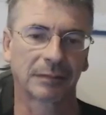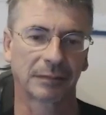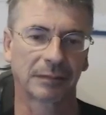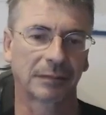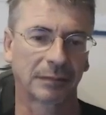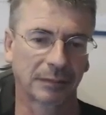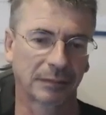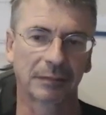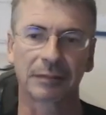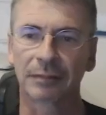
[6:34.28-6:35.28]

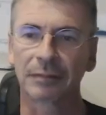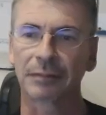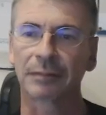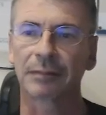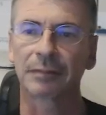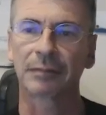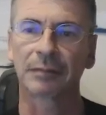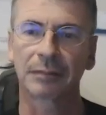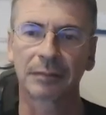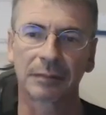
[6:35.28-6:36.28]

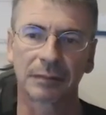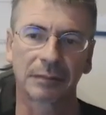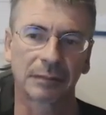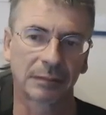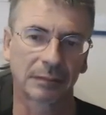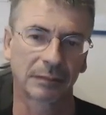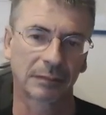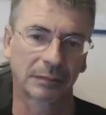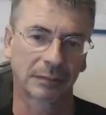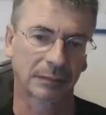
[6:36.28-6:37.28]

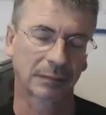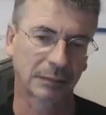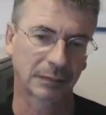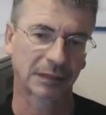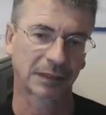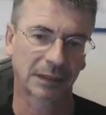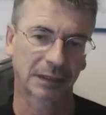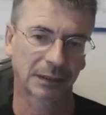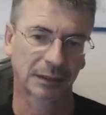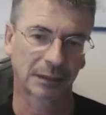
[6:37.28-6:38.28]

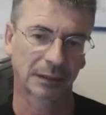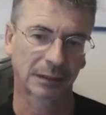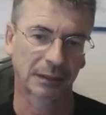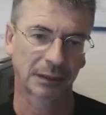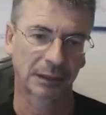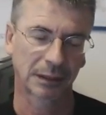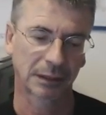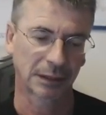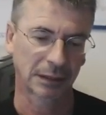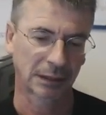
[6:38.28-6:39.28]

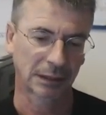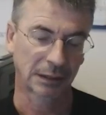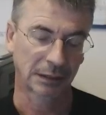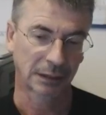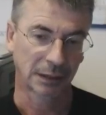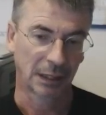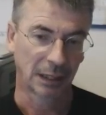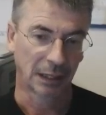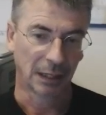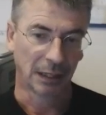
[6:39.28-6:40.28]

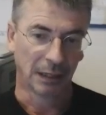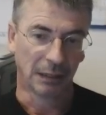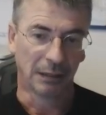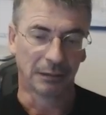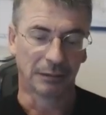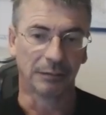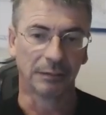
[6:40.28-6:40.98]
The person shown says nothing.